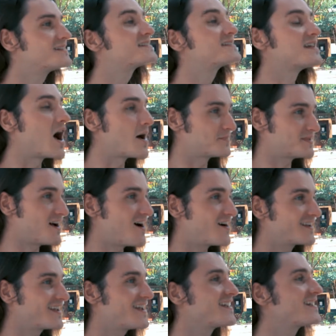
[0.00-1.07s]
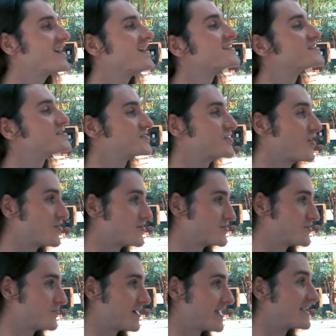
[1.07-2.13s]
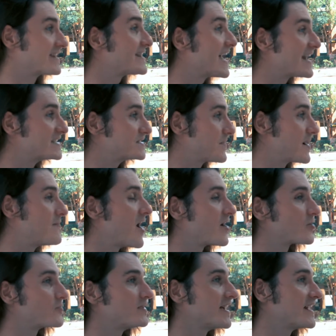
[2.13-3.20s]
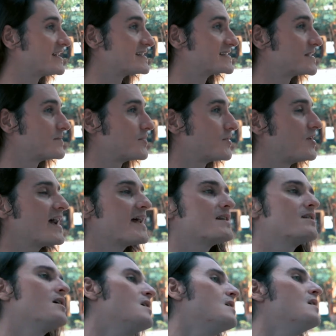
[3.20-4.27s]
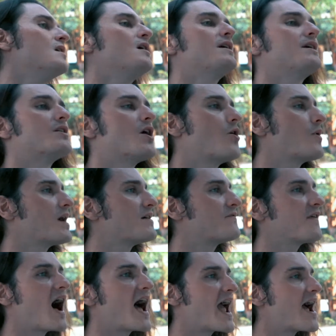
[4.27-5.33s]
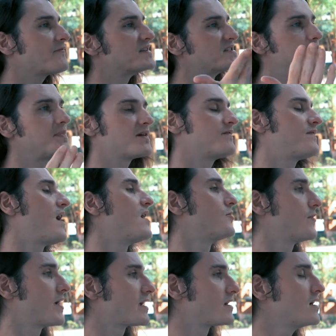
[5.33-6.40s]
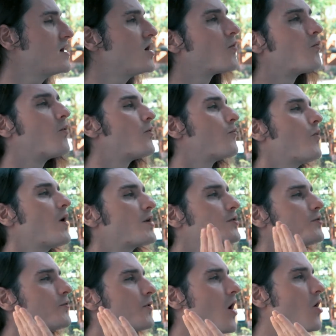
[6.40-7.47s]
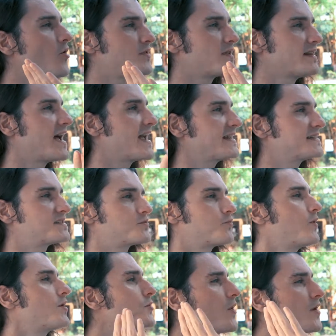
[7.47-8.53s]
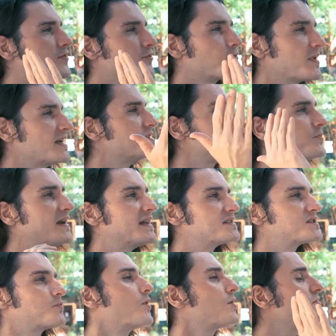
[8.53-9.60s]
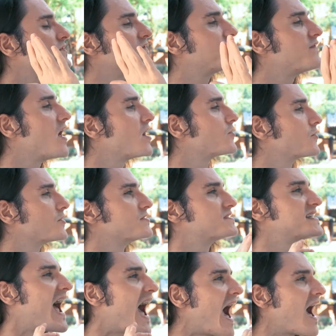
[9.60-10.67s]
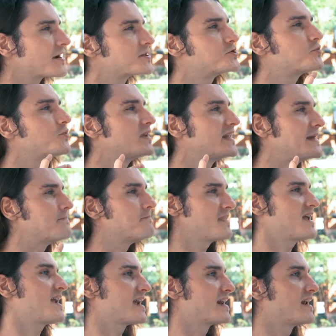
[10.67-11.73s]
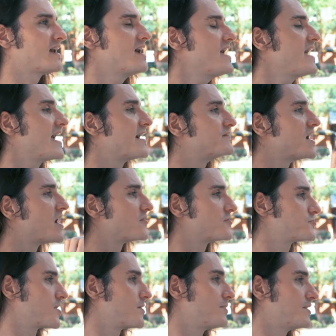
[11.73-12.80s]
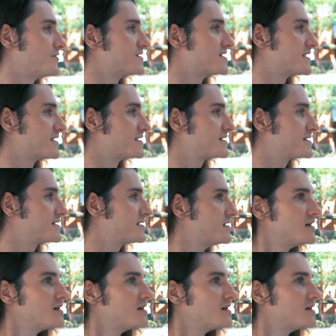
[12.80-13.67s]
Stop talking, start doing. That is my motto, plain and simple. And, you know, if I have this big following, what do all the likes, what do all the retweets, what do the followers actually mean if Donald Trump loses?